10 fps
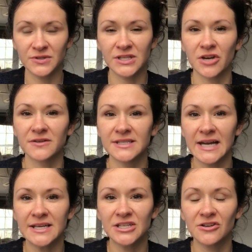So
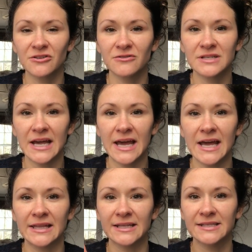stay tuned
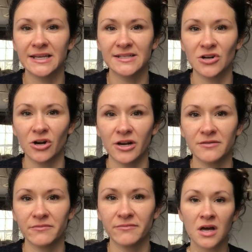and let's get started.